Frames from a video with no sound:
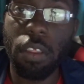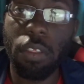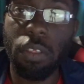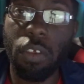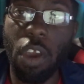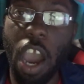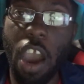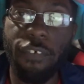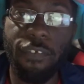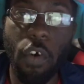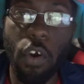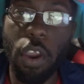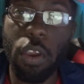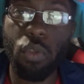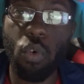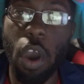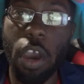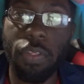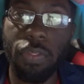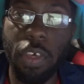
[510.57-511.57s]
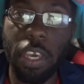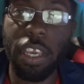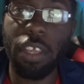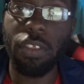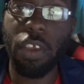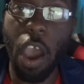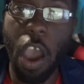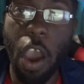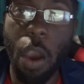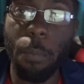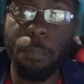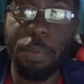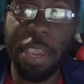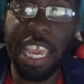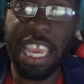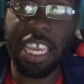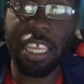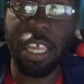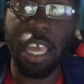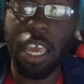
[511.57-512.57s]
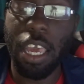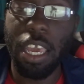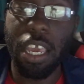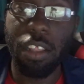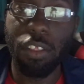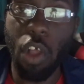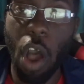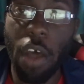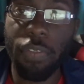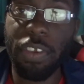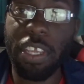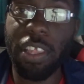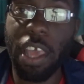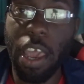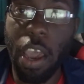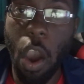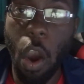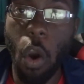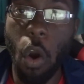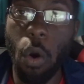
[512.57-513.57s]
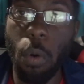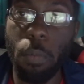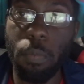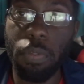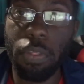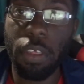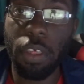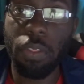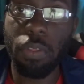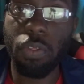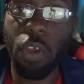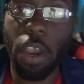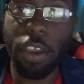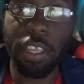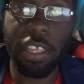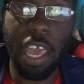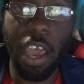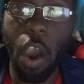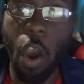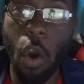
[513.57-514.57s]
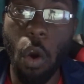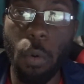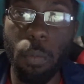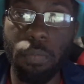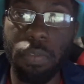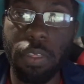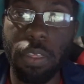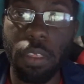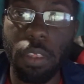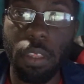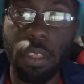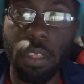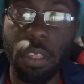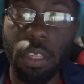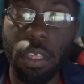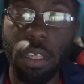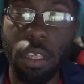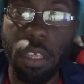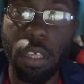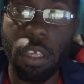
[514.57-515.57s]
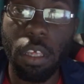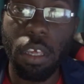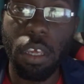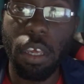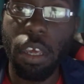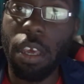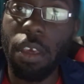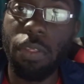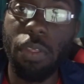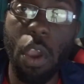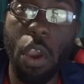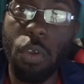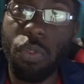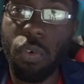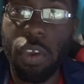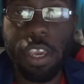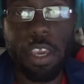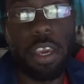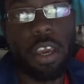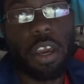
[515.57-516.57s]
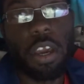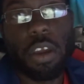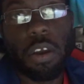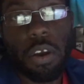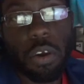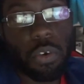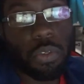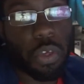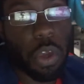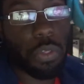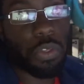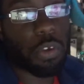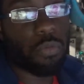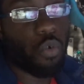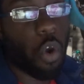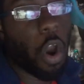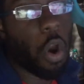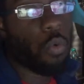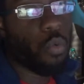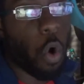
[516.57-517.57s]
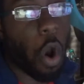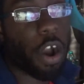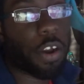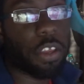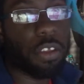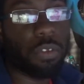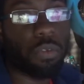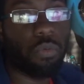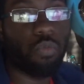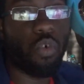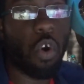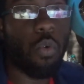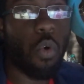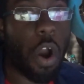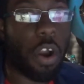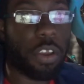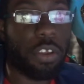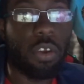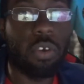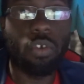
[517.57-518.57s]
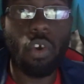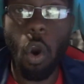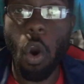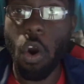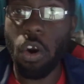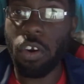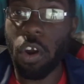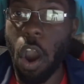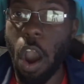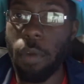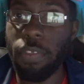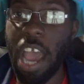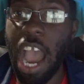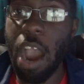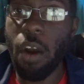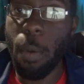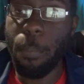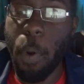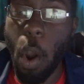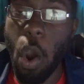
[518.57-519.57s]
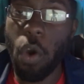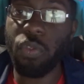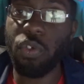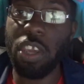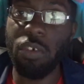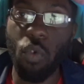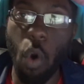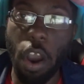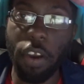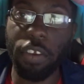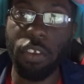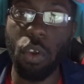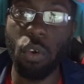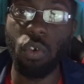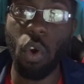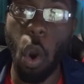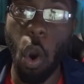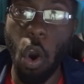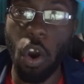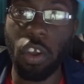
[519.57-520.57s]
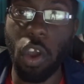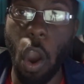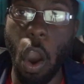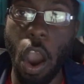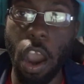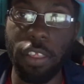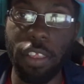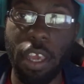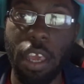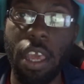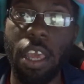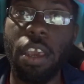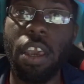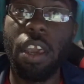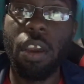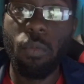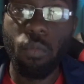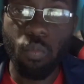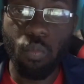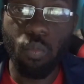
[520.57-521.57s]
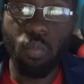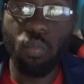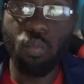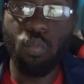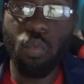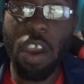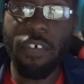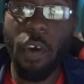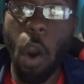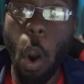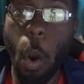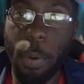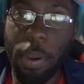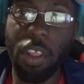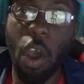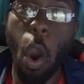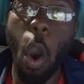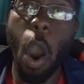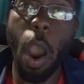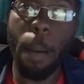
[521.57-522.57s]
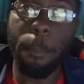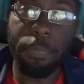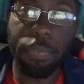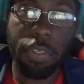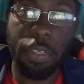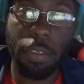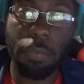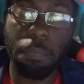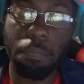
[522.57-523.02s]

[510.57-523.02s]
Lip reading: Californians who are sick and tired of being locked in their homes, stuck in their homes. Seriously, we're welcoming you to Otakon. I will personally welcome you to Otakon with open arms.